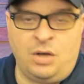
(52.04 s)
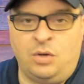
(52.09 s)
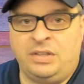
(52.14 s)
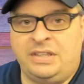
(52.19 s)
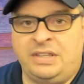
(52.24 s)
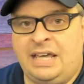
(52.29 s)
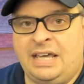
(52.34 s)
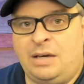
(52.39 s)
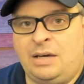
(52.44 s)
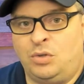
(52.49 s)

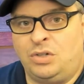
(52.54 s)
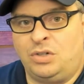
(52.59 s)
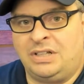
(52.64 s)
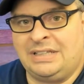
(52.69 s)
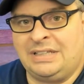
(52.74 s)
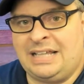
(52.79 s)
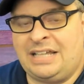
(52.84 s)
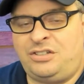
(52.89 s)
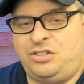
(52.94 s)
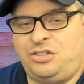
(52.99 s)
that
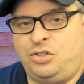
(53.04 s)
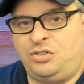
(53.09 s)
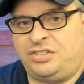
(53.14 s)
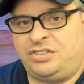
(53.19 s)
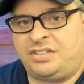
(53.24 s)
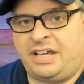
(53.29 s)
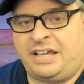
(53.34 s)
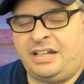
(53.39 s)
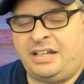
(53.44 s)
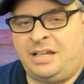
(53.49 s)
will let you
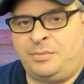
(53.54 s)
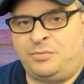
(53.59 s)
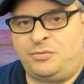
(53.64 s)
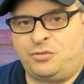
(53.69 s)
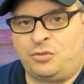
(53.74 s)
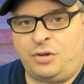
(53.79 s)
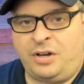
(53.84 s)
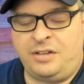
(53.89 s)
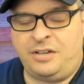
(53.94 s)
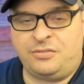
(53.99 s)
sign up
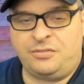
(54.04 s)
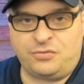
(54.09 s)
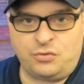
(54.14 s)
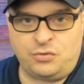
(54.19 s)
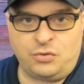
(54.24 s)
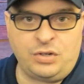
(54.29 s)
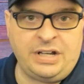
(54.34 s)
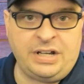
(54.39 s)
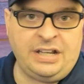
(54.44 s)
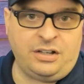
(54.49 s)
for a
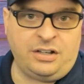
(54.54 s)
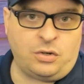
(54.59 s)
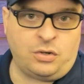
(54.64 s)
free